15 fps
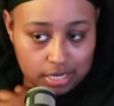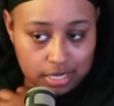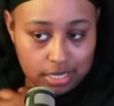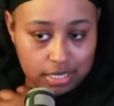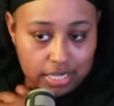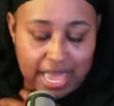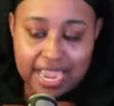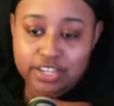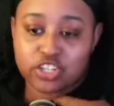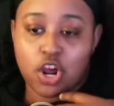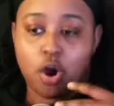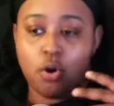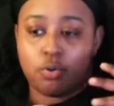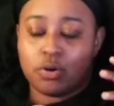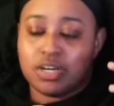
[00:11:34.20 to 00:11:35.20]
Like,
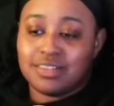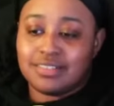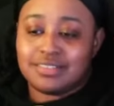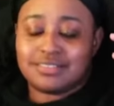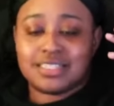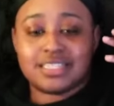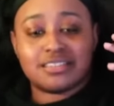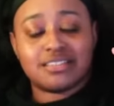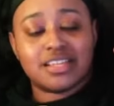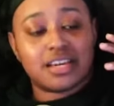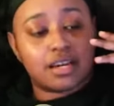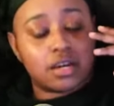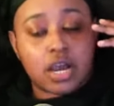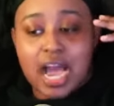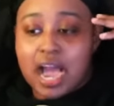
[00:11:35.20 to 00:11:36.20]
don't. This
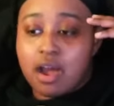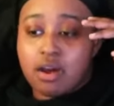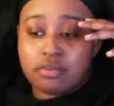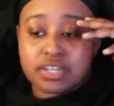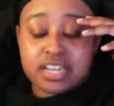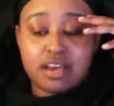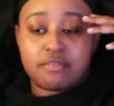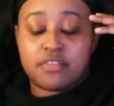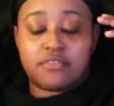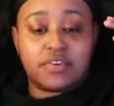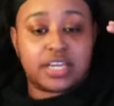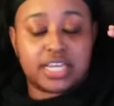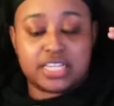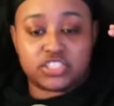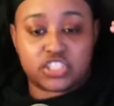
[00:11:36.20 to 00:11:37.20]
nigga, I'll never
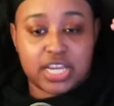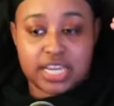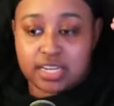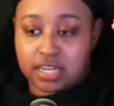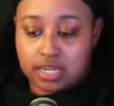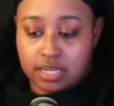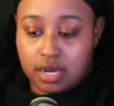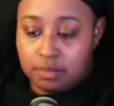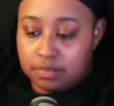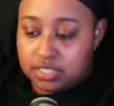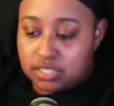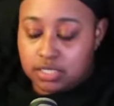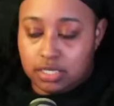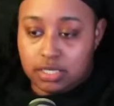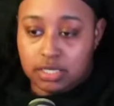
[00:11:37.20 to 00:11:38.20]
forget Jaidyn coming
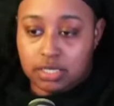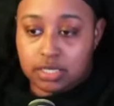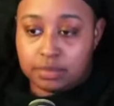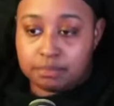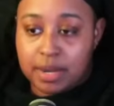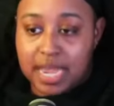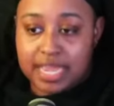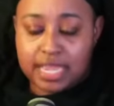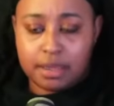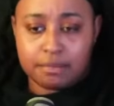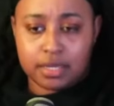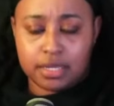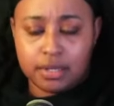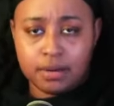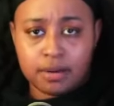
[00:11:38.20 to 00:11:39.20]
to
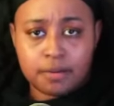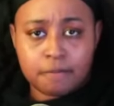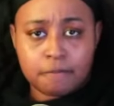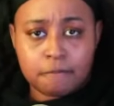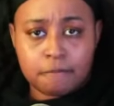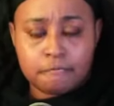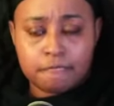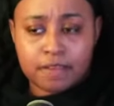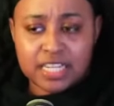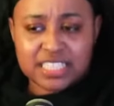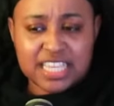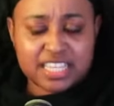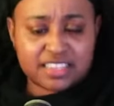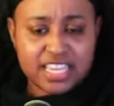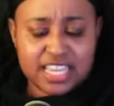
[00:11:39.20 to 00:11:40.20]
Miami because
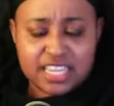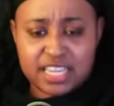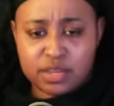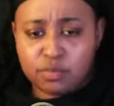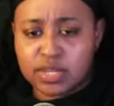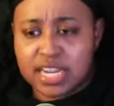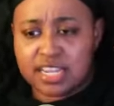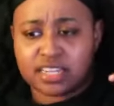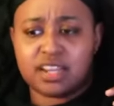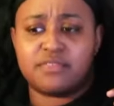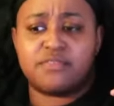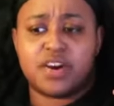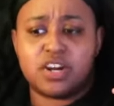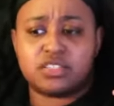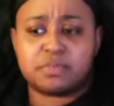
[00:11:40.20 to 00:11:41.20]
I think he went out there
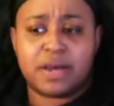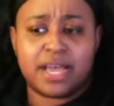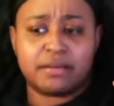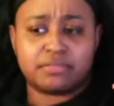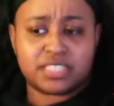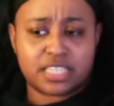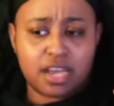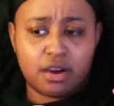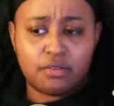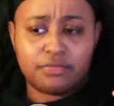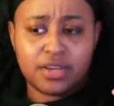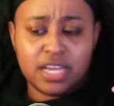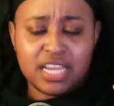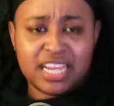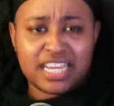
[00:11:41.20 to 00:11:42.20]
first by himself,
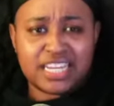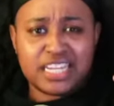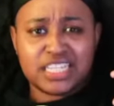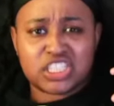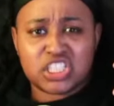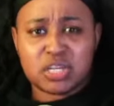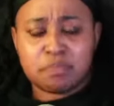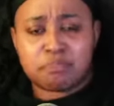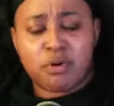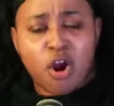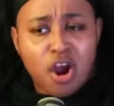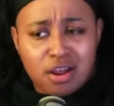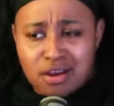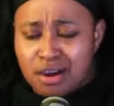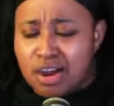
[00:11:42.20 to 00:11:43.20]
and then she
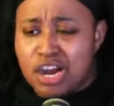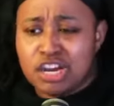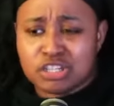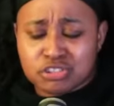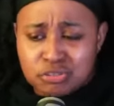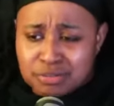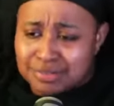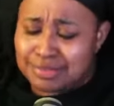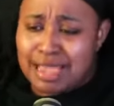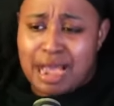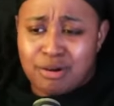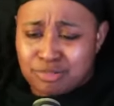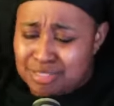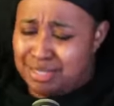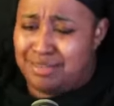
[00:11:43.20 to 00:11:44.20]
brought one hundred
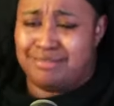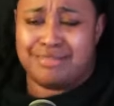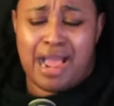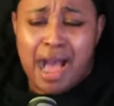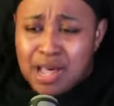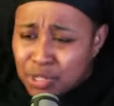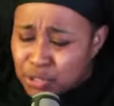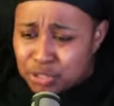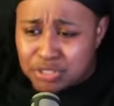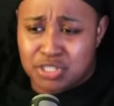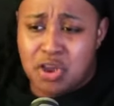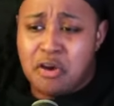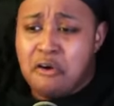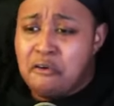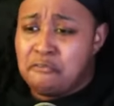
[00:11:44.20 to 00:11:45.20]
thousand dollars.
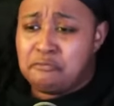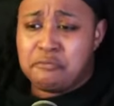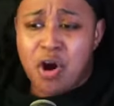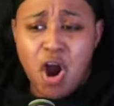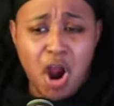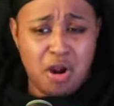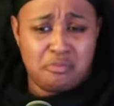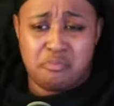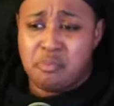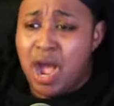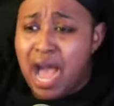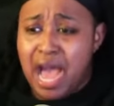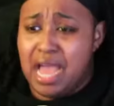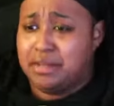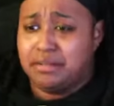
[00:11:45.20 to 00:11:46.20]
For
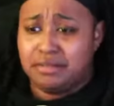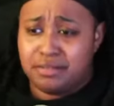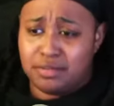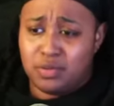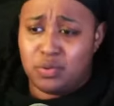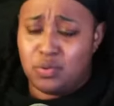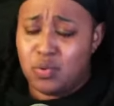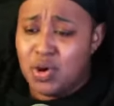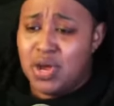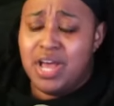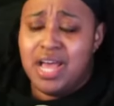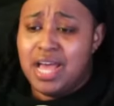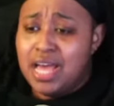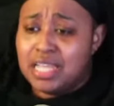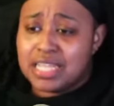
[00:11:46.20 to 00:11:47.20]
what? Like,
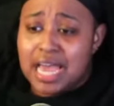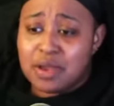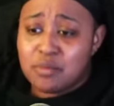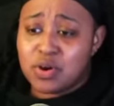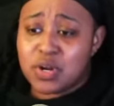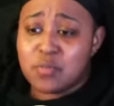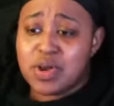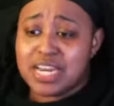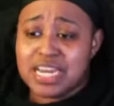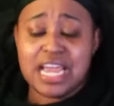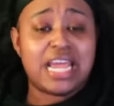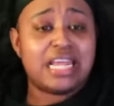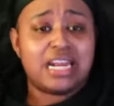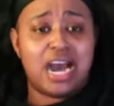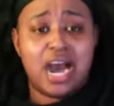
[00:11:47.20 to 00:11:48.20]
what do we
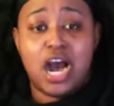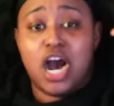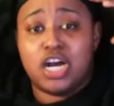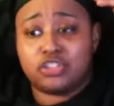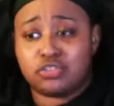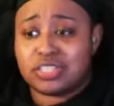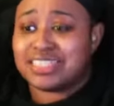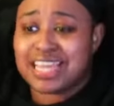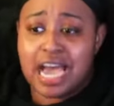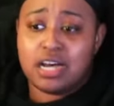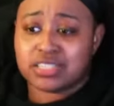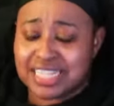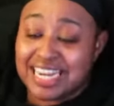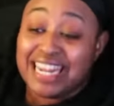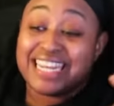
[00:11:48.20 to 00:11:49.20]
need one hundred
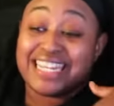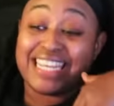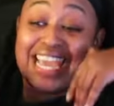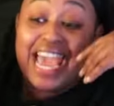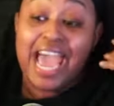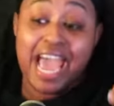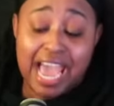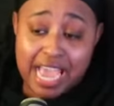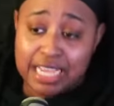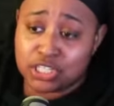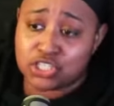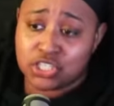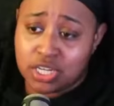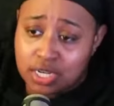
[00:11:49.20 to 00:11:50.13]
thousand dollars in cash?